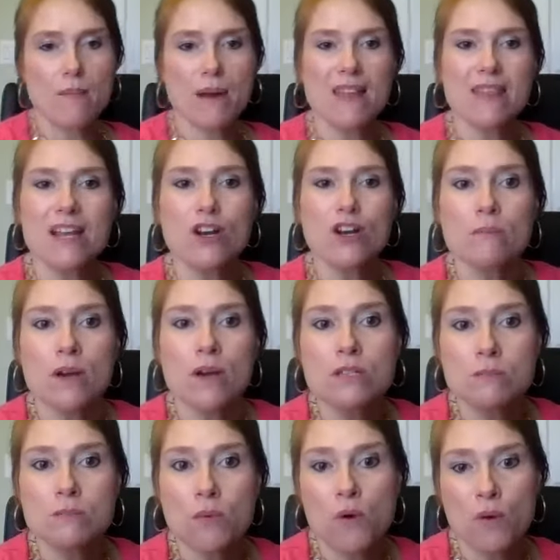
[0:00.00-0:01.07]
But I think her
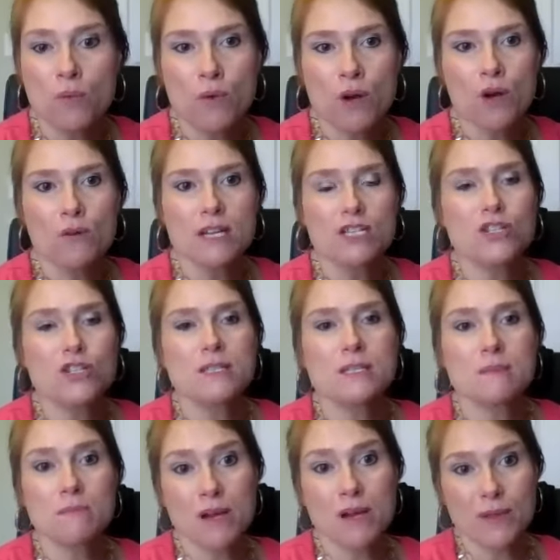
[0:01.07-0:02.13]
most important role is she's
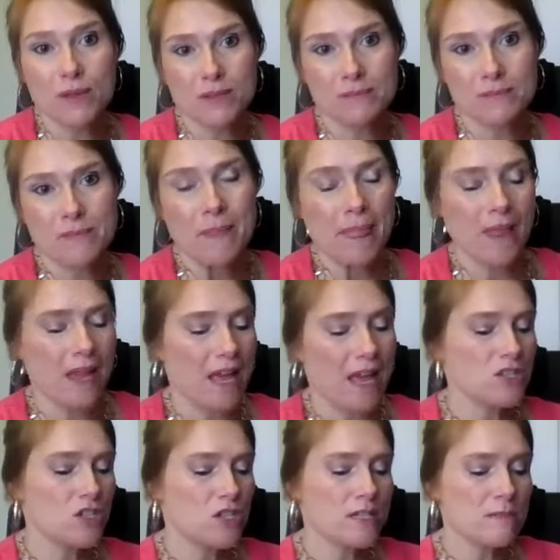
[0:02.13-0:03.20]
a mother.
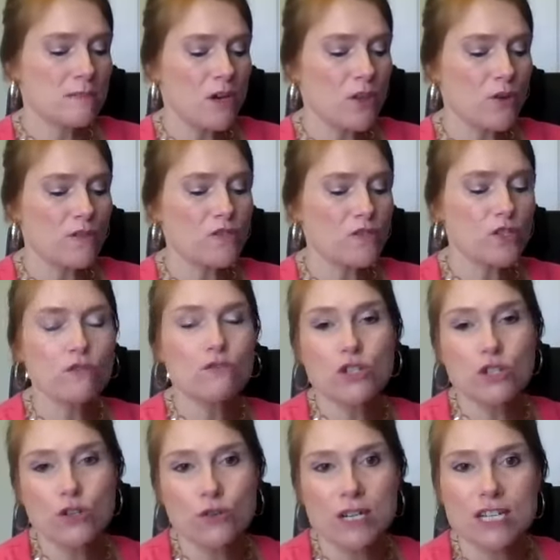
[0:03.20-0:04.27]
And she's a mother of 2
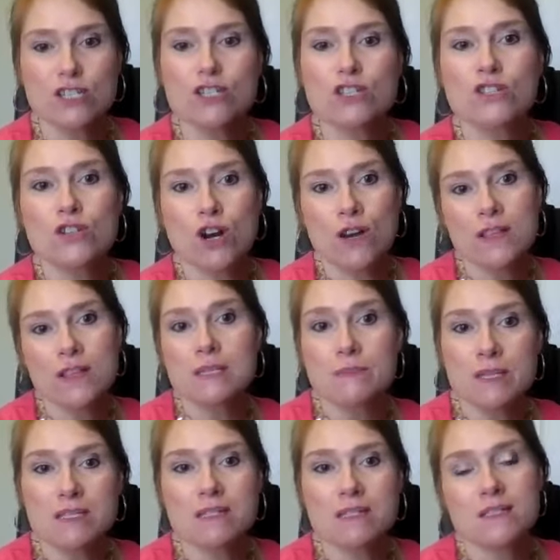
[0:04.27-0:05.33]
children. And she started this
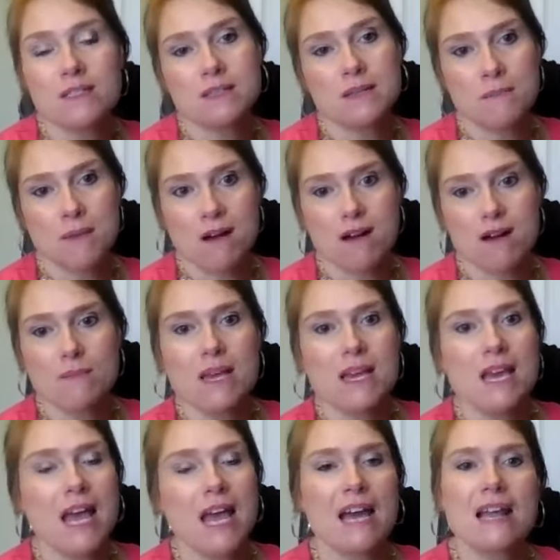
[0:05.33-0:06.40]
business as a mom.
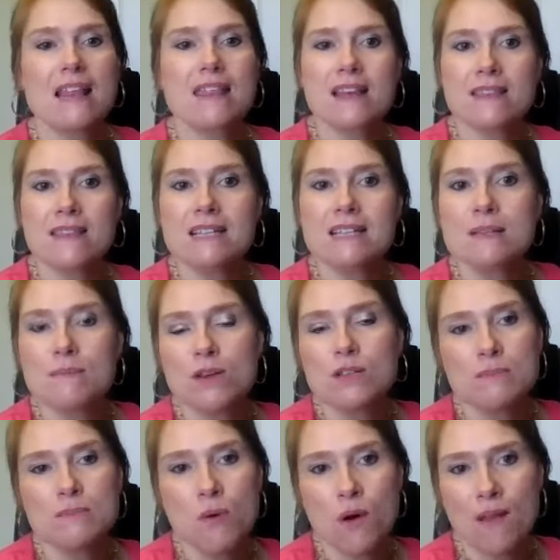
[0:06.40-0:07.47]
And I think that's the
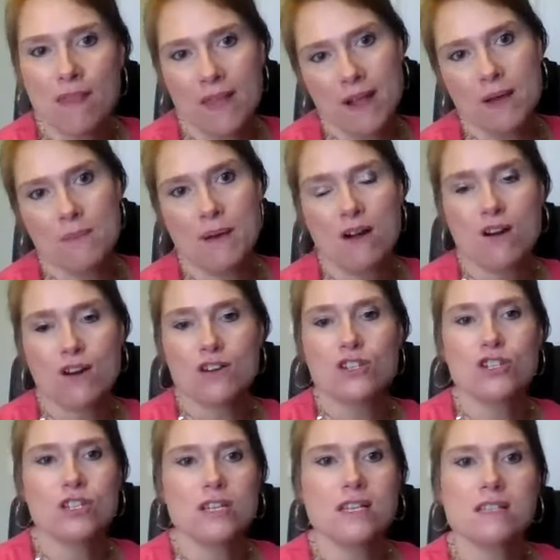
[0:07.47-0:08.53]
most important thing about her.
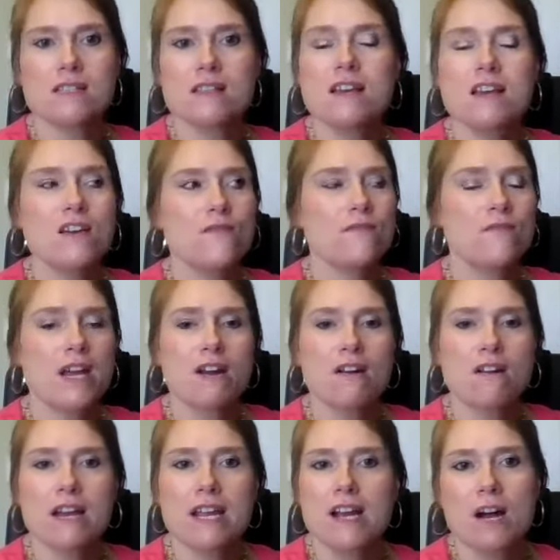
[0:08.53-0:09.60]
She's
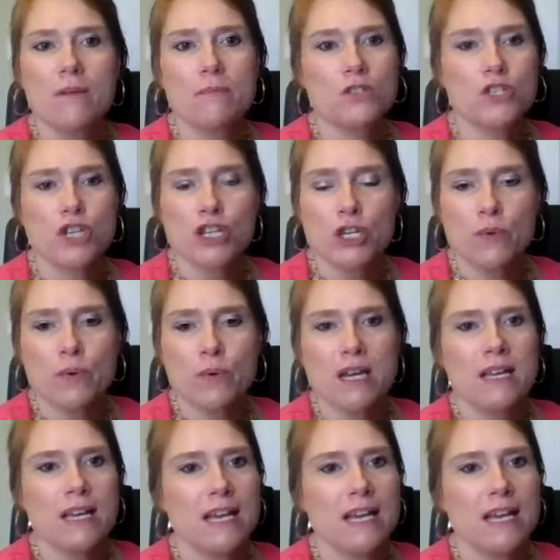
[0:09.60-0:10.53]
very genuine.